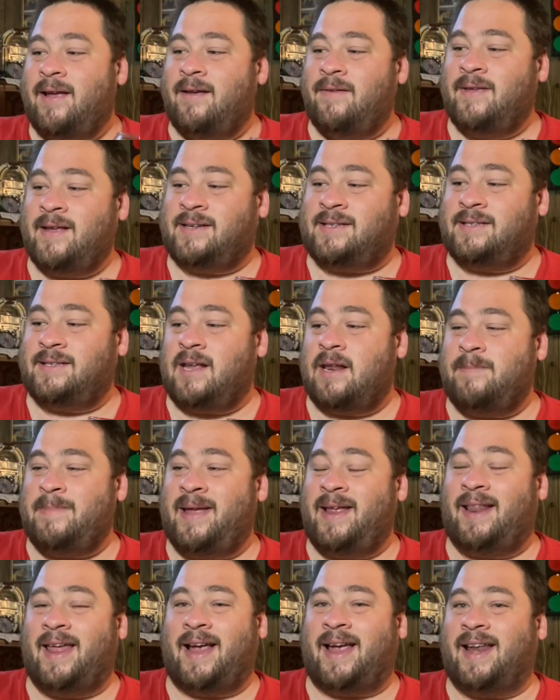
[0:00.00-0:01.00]
this is going to
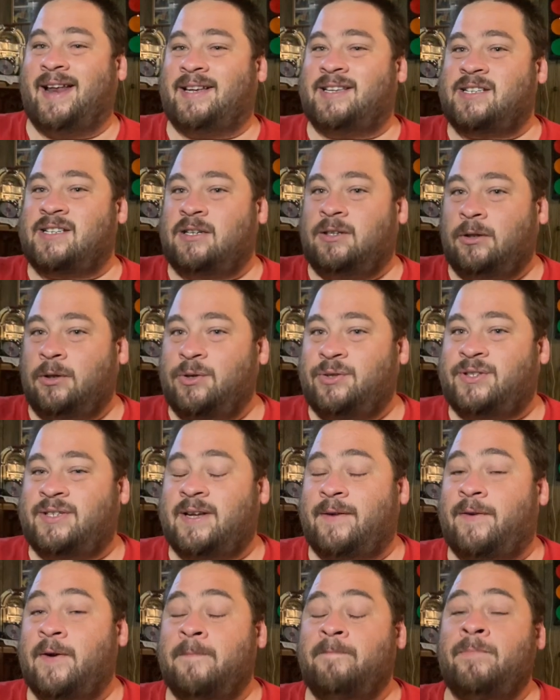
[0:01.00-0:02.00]
be like an
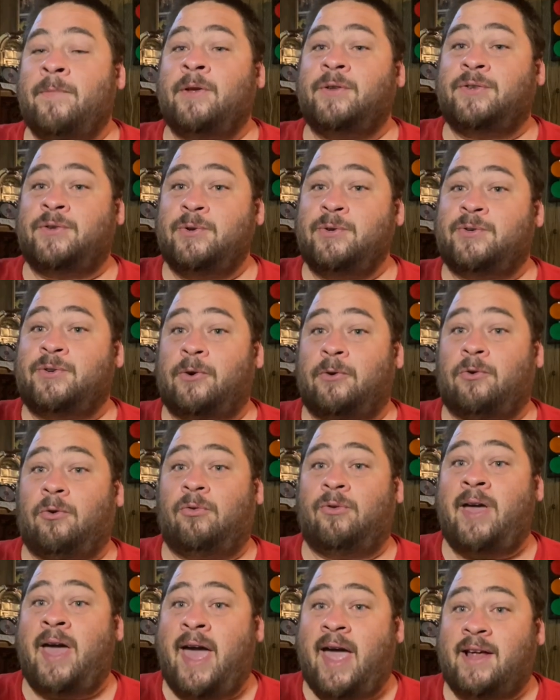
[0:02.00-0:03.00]
exclusive to Circle
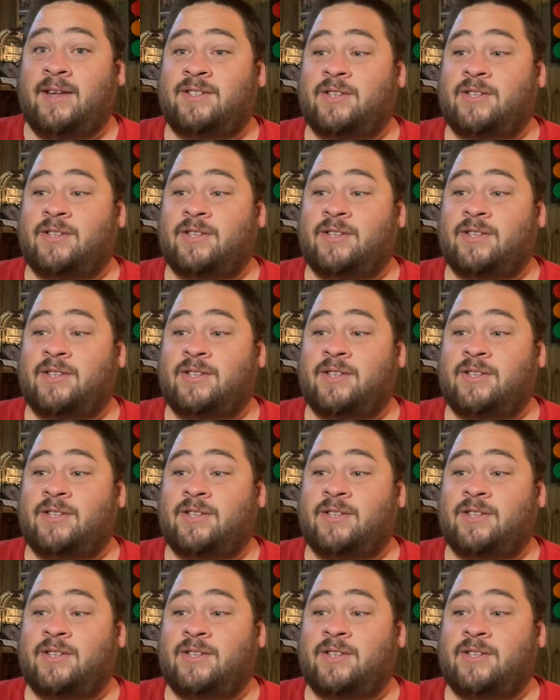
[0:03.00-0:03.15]
K.